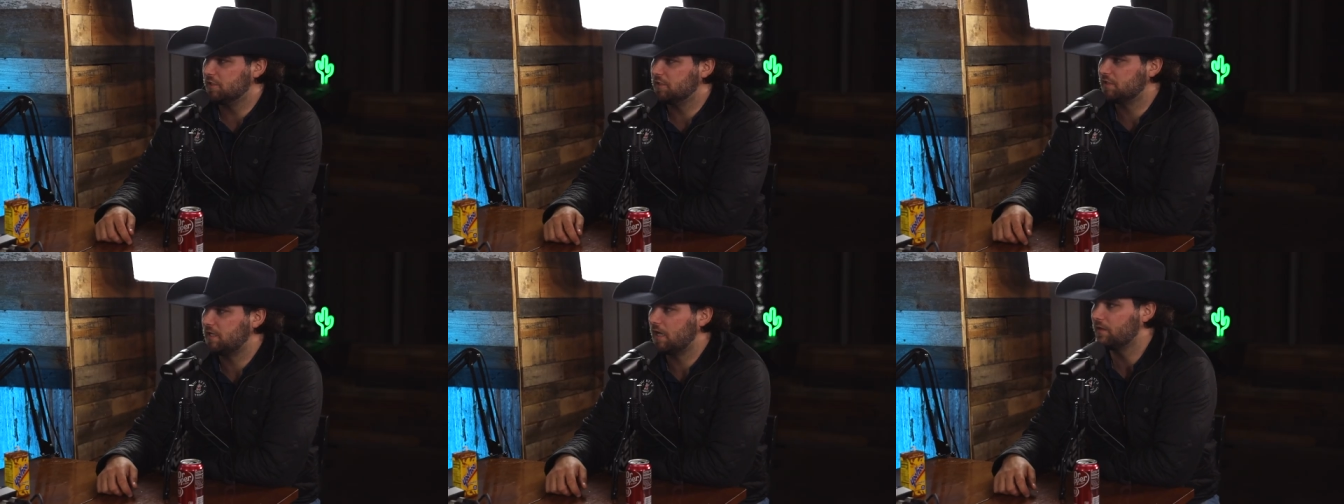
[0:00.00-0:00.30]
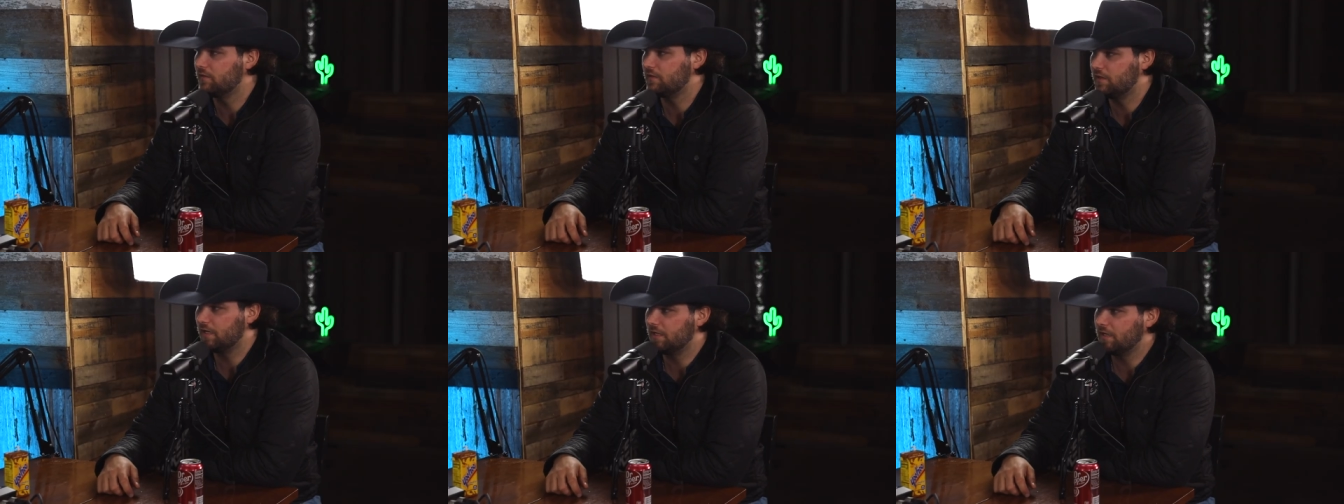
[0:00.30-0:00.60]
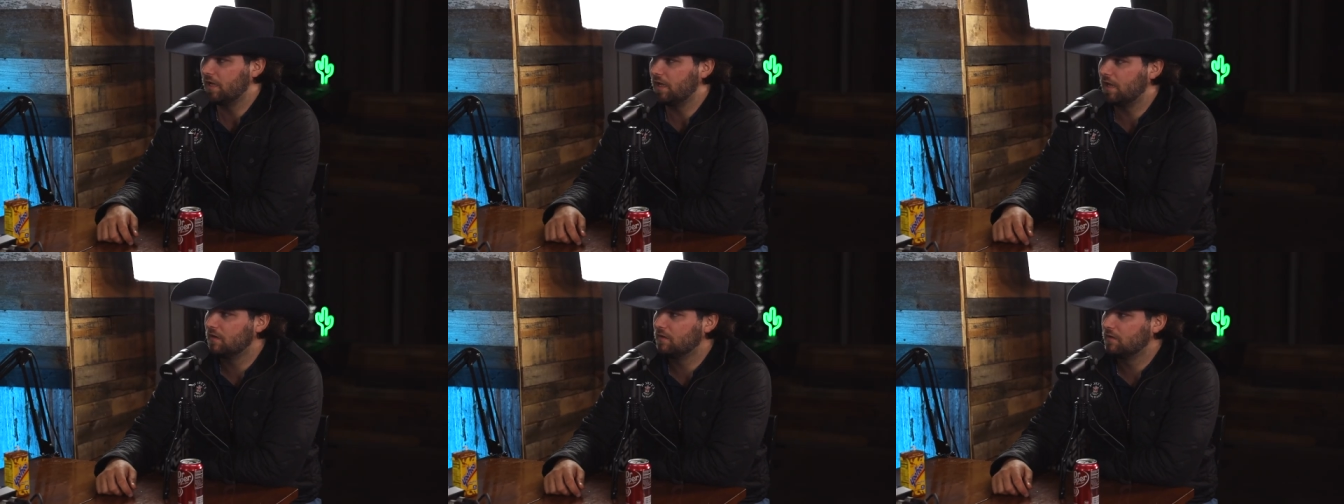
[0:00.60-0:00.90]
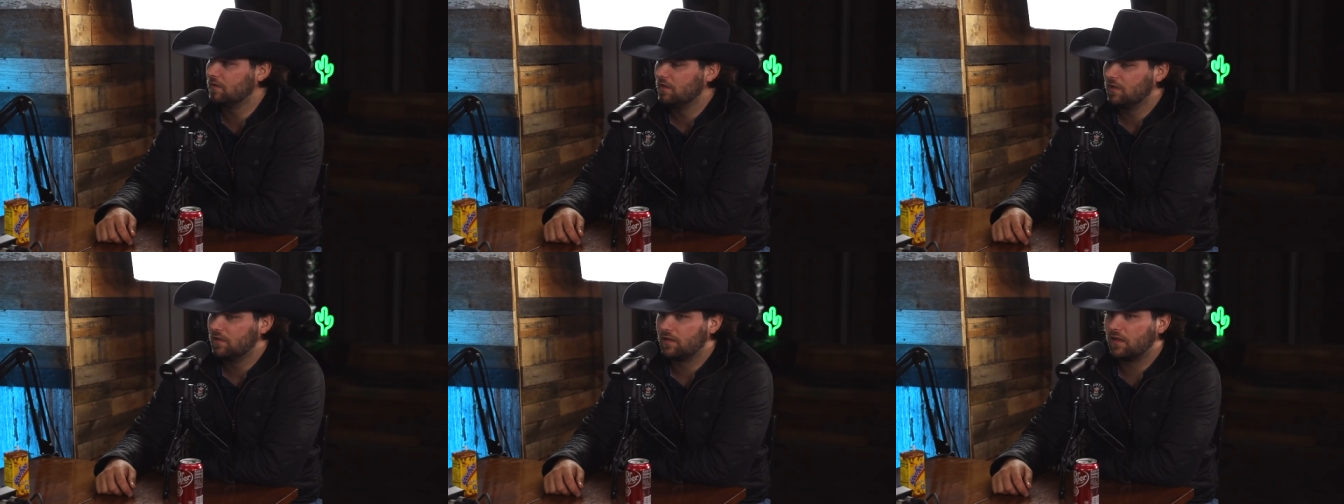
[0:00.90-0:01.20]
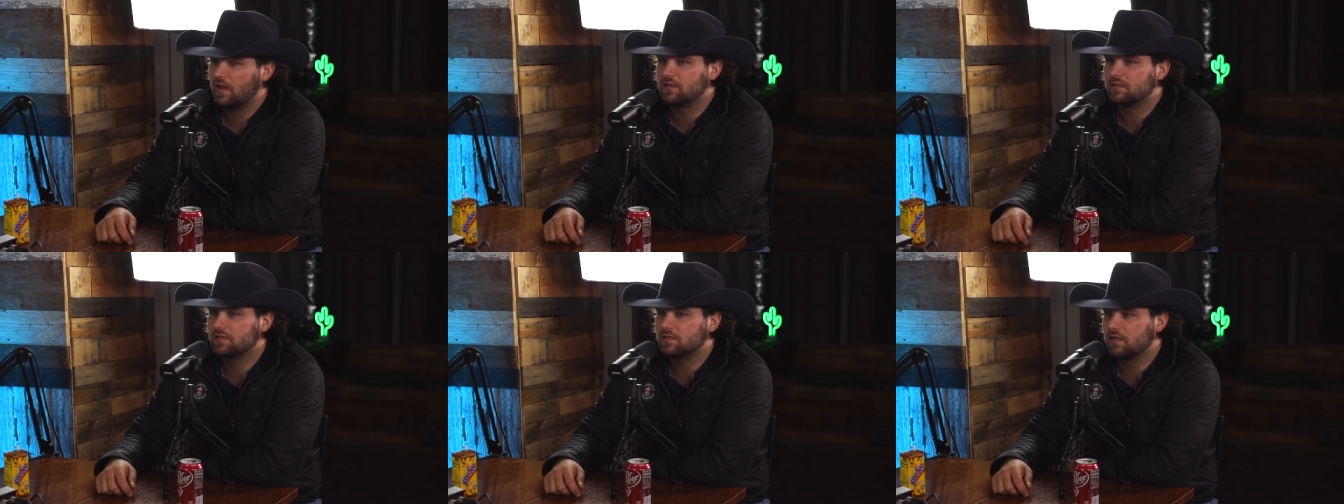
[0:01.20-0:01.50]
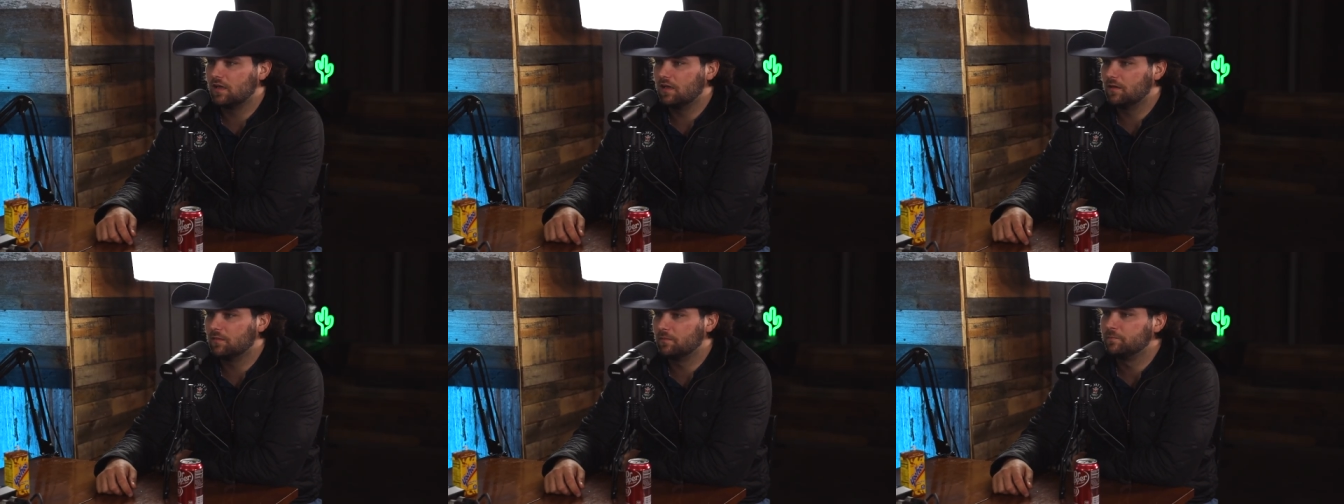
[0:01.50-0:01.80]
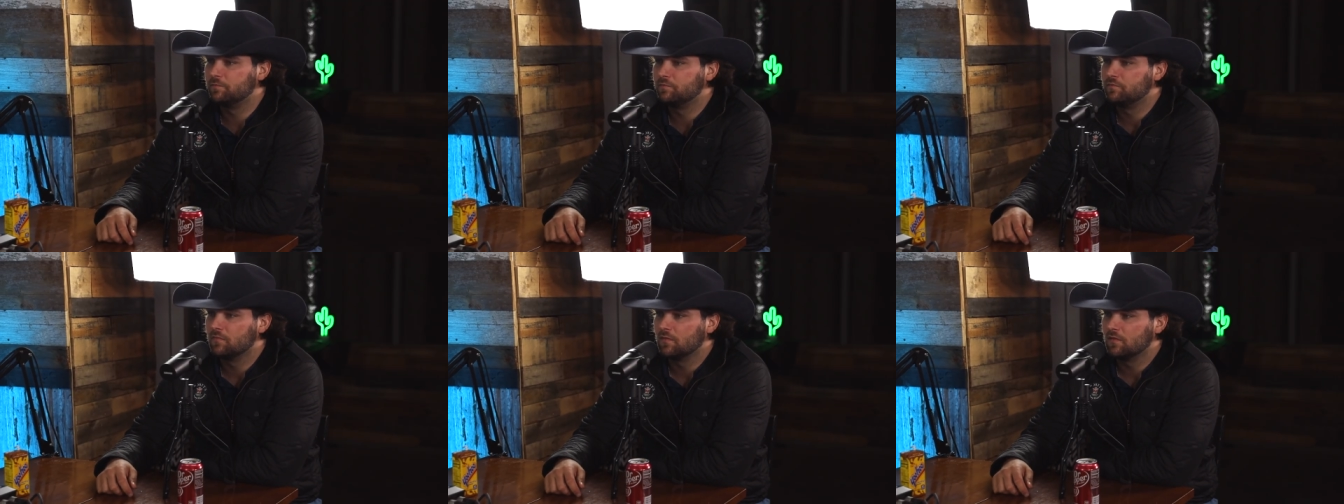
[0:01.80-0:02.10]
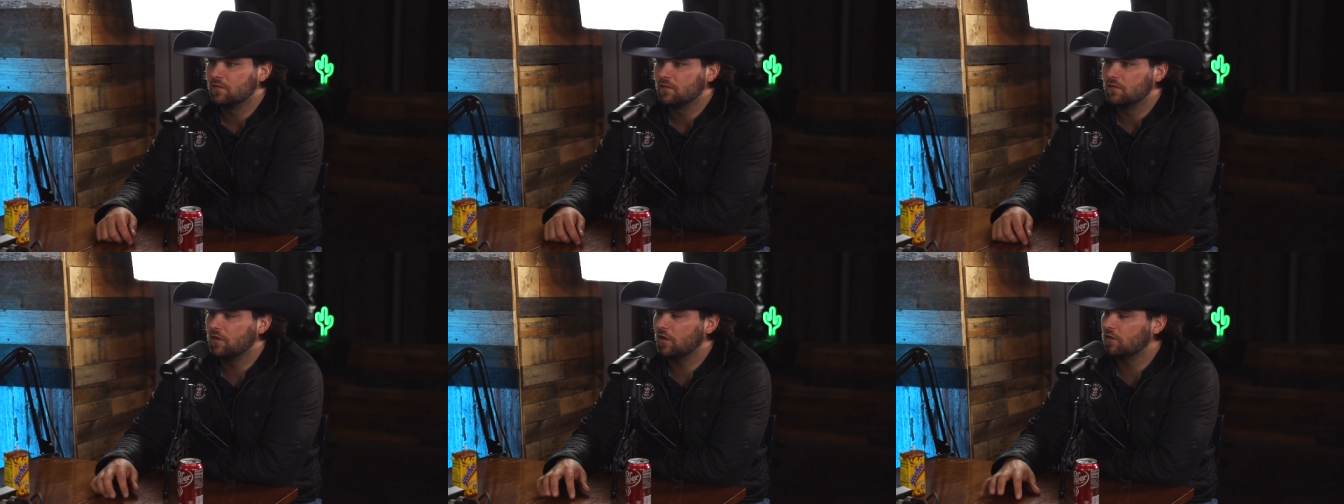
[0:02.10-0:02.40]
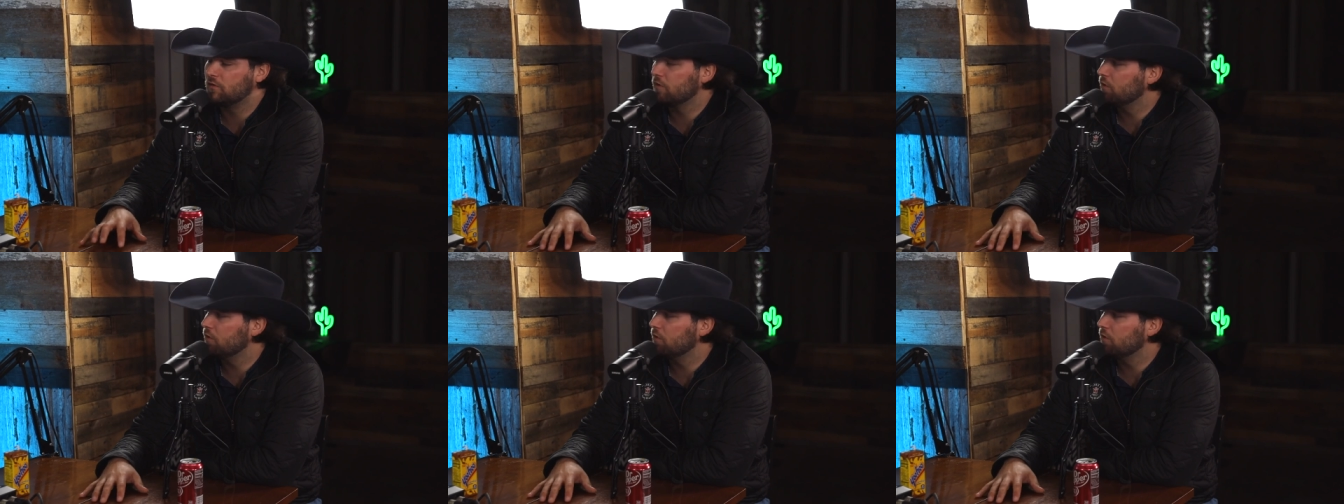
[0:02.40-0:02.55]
just yeah. out there, yeah. Yeah. That's um, y'all